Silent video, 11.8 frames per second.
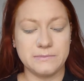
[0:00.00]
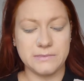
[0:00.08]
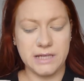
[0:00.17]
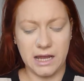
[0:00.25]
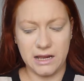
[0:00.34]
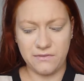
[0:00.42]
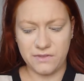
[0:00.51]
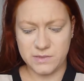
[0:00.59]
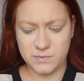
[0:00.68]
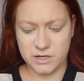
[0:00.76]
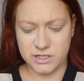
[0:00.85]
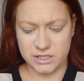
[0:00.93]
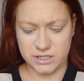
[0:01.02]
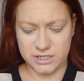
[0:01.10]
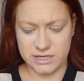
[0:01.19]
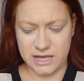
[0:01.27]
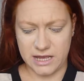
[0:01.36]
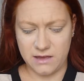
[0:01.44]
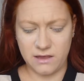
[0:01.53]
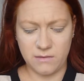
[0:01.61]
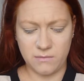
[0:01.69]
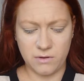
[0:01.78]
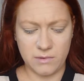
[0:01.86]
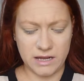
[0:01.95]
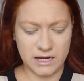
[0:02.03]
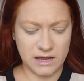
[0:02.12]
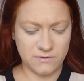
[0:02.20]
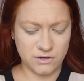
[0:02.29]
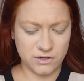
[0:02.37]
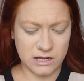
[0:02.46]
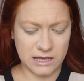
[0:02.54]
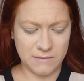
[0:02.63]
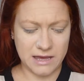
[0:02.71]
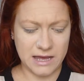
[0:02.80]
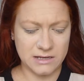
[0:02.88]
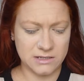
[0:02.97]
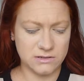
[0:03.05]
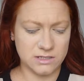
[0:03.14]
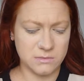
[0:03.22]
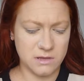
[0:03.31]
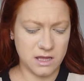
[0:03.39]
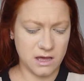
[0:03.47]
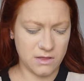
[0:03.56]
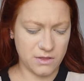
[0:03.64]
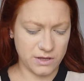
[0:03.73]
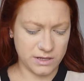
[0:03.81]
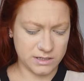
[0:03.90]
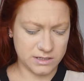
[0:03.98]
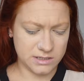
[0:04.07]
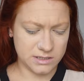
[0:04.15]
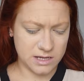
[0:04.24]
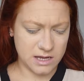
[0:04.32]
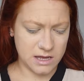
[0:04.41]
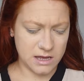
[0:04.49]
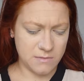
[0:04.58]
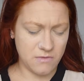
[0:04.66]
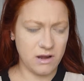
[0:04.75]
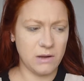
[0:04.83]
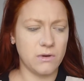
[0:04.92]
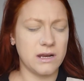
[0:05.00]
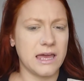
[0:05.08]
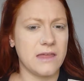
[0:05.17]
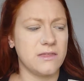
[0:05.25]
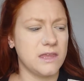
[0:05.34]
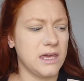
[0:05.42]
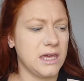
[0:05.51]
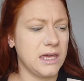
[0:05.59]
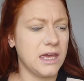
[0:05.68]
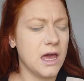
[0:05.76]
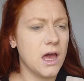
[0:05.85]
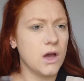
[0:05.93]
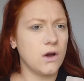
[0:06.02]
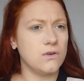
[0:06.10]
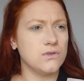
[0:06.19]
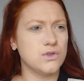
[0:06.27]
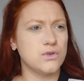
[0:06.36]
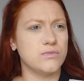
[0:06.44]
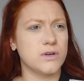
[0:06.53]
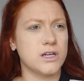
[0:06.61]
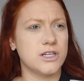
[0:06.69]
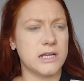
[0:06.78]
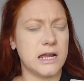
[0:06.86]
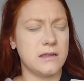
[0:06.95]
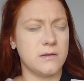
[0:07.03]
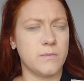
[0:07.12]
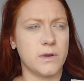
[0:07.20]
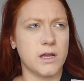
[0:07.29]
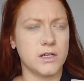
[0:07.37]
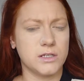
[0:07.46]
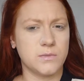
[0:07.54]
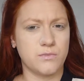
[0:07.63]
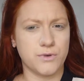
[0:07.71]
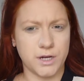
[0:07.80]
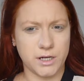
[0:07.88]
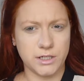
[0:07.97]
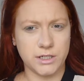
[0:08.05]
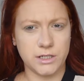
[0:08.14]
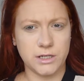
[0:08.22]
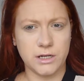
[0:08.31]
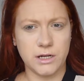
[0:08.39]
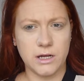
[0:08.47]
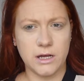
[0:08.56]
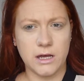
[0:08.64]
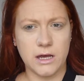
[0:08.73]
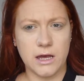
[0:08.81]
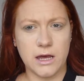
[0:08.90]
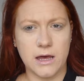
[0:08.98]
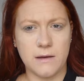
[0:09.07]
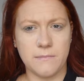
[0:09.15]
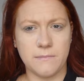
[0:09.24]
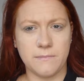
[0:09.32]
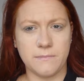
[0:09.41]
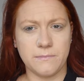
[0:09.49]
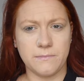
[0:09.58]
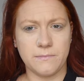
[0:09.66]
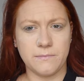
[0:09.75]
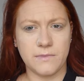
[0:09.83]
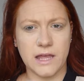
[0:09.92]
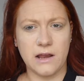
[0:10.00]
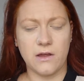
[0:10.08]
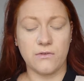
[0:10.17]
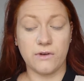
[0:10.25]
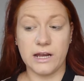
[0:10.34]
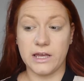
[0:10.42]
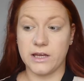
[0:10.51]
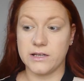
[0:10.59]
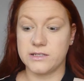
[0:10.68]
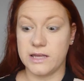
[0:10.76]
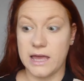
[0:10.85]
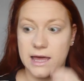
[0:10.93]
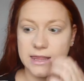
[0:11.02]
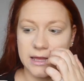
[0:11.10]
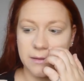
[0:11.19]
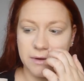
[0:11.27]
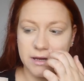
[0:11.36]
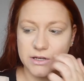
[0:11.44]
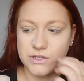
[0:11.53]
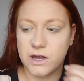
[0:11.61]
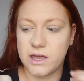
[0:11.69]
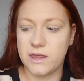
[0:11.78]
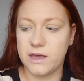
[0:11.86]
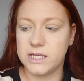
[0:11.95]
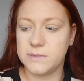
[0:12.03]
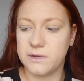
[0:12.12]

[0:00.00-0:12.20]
Yeah, I love this brush actually. I think I'm probably going to have to try and get my hands on some of the others. I really want to get the contour brush and the blush brush. They look really good. So yeah, I think I'm going to try those.